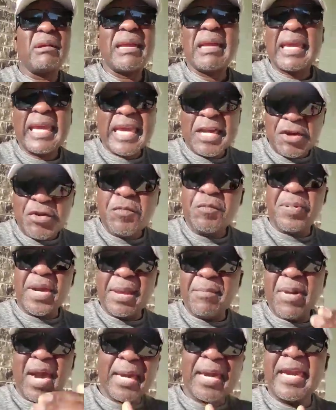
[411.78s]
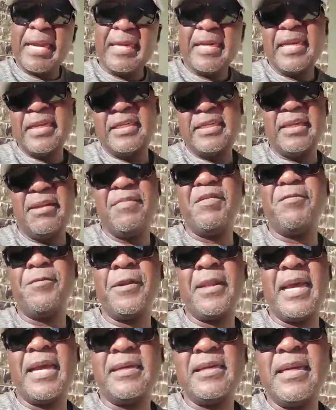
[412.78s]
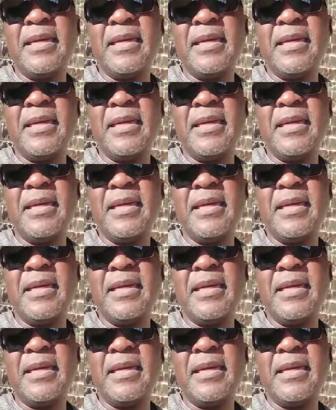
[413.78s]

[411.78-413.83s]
Can you blame Hakainde Hichilema for that?